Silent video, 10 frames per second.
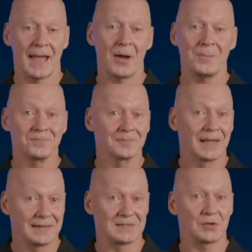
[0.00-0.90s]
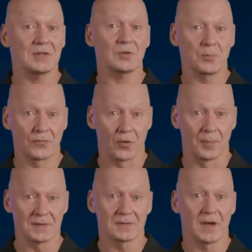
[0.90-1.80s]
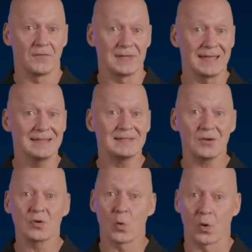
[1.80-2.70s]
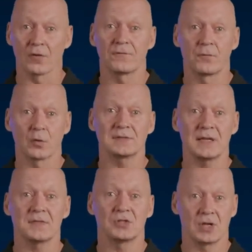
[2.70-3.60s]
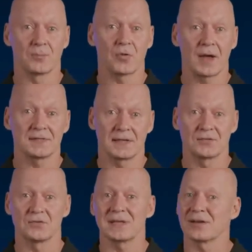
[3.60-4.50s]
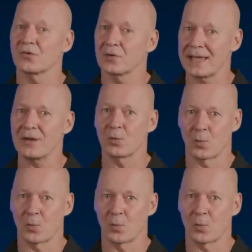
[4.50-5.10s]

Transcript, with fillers: Now, let's look at the performance of the Intel Core 14th Gen processors in creator